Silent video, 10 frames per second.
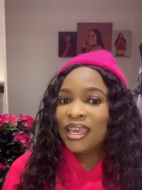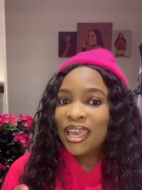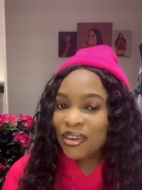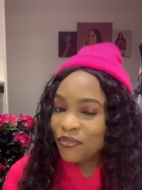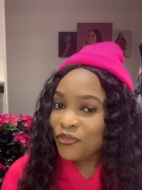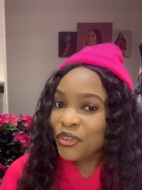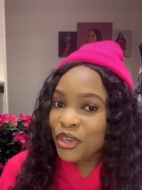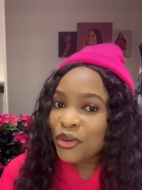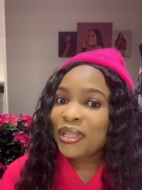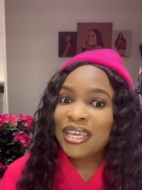if
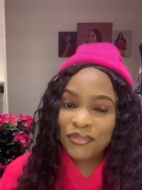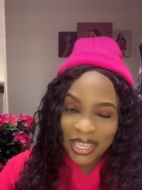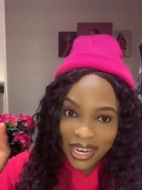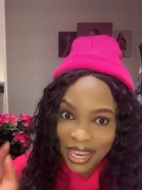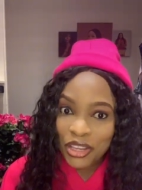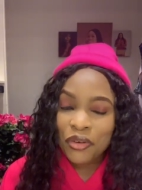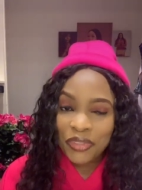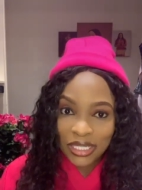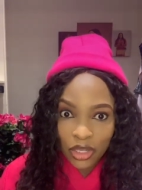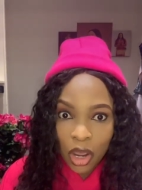you live in any of
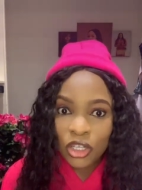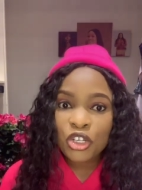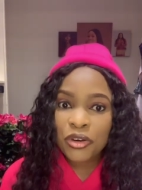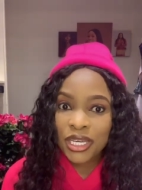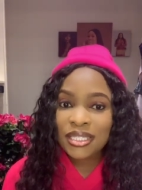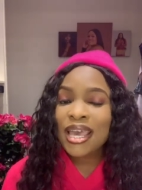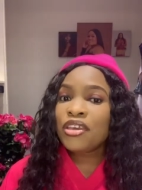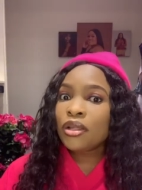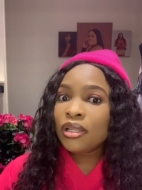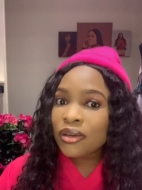these countries and
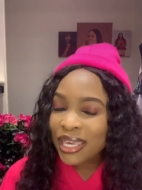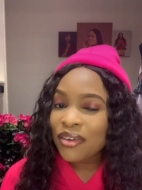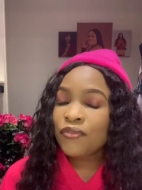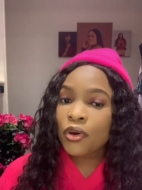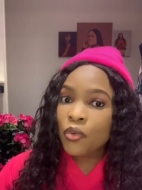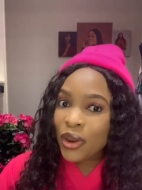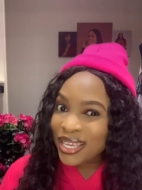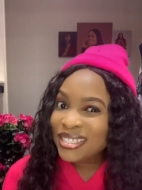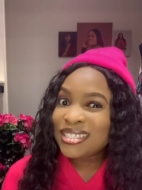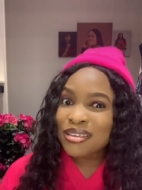you're looking for
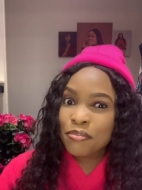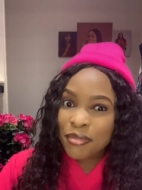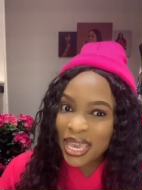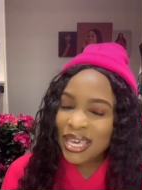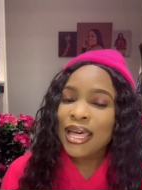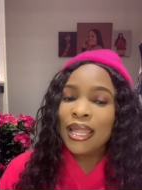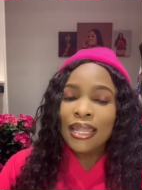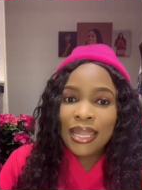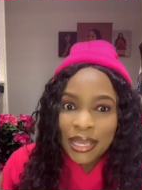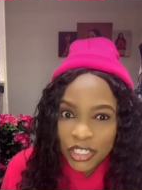ways to make
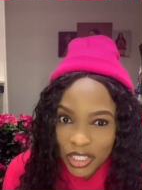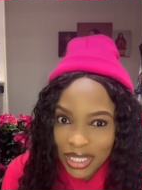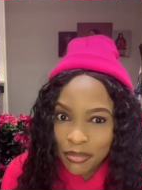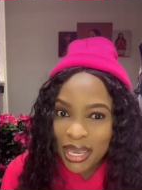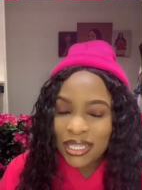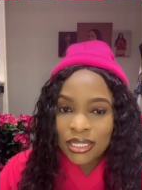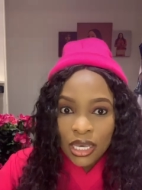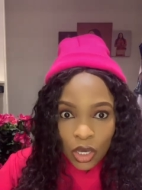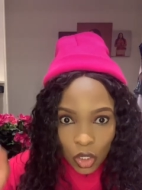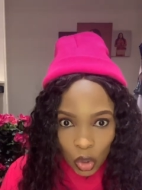legitimate
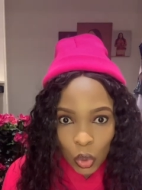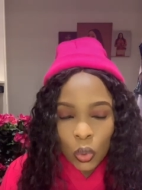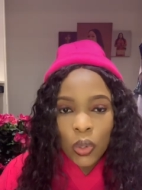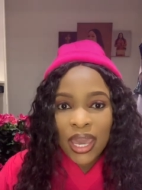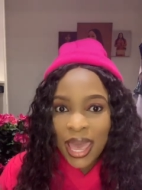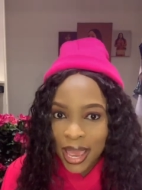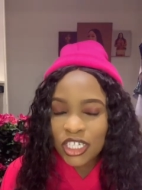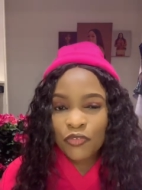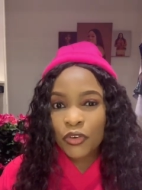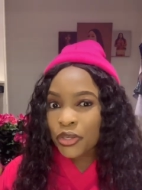cool
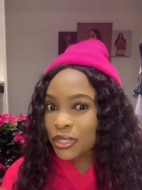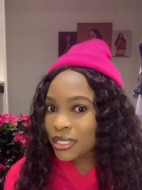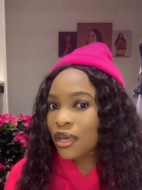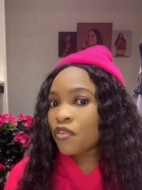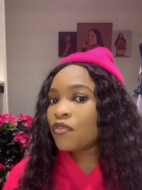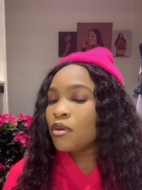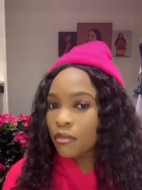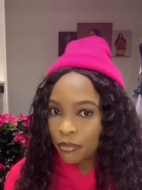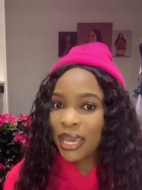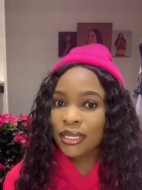cash for yourself
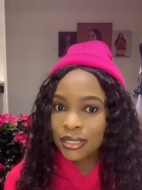by the